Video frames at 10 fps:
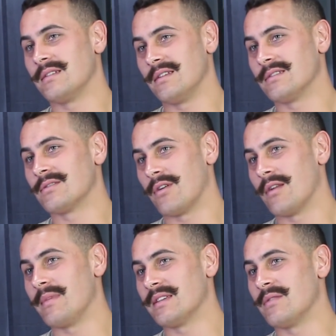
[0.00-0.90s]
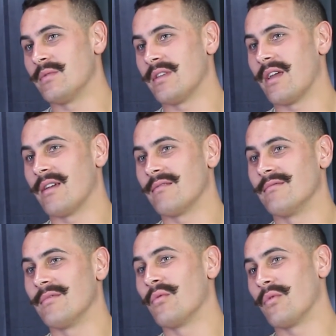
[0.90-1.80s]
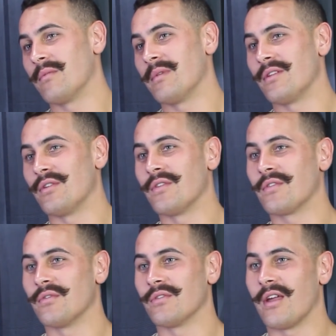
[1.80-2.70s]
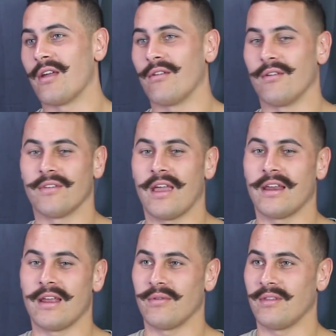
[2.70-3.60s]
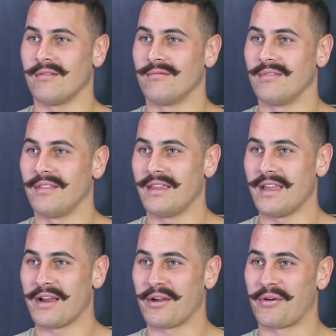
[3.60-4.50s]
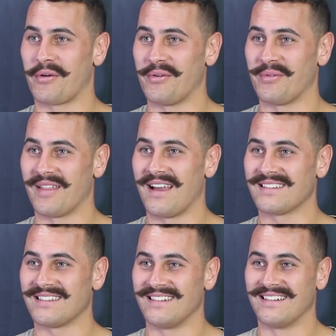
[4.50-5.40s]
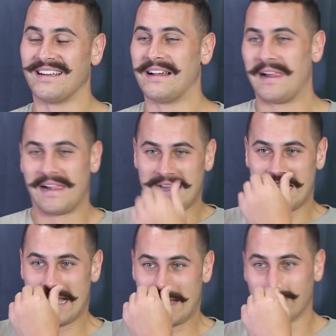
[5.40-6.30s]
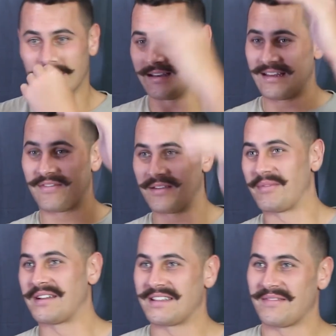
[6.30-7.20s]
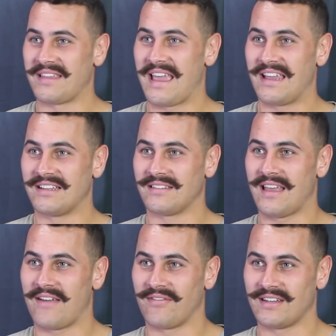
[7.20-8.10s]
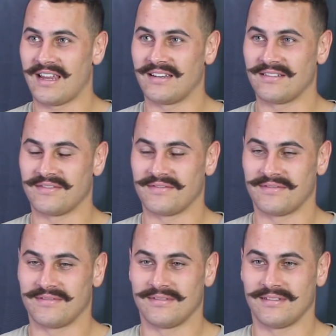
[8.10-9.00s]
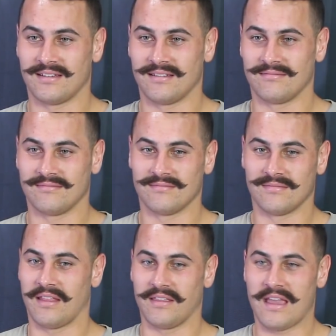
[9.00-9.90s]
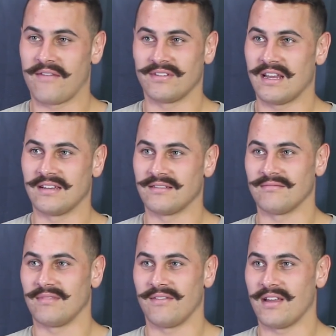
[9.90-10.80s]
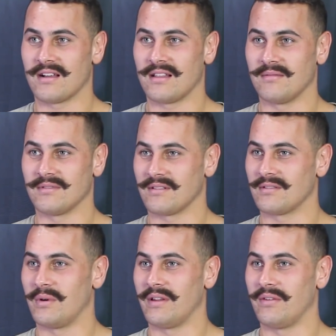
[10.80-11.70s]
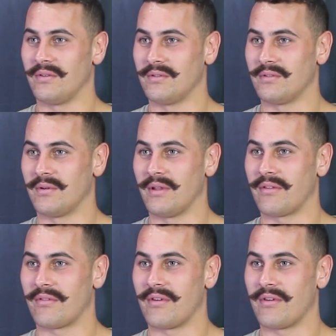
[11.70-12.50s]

He's trying to mix in with a bit of new school. Obviously hanging out with the younger crew with us, and he definitely brings up the average age of I think the average age of our club is 22 or 23.